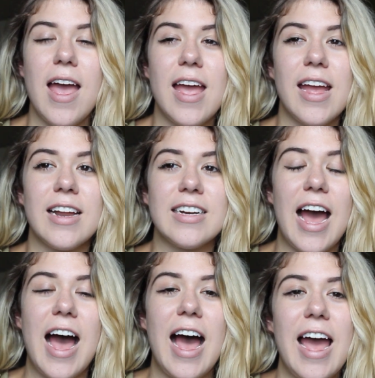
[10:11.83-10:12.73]
And
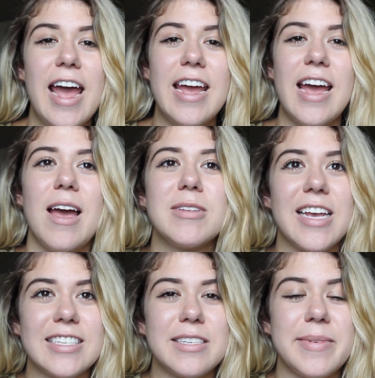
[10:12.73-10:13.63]
I am a
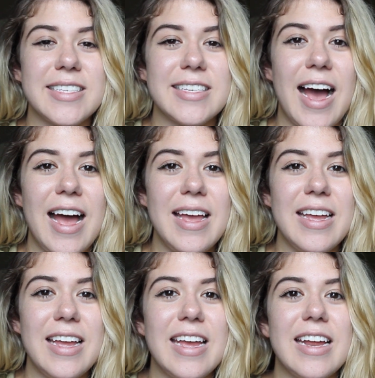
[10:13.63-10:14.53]
testament to
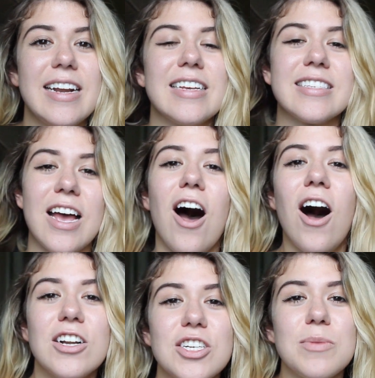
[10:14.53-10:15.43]
that. It is
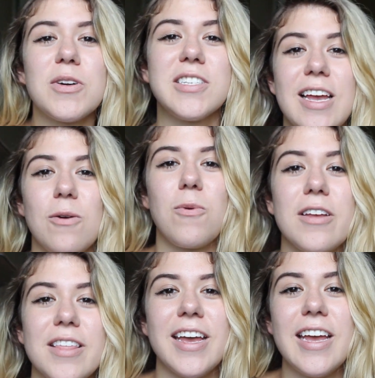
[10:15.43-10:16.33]
100%
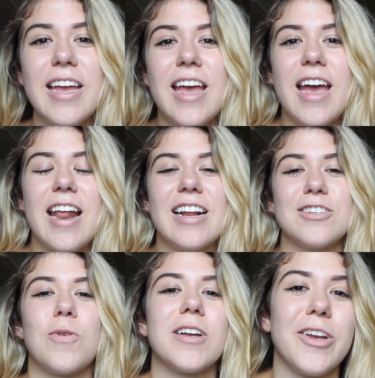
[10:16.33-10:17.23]
worth it, and I
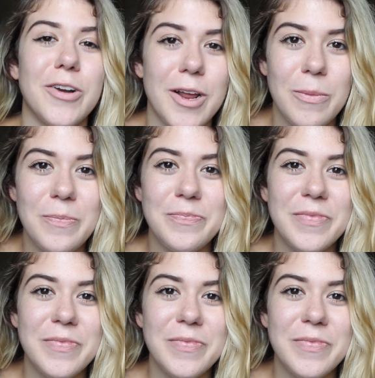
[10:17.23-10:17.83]
just want you to know.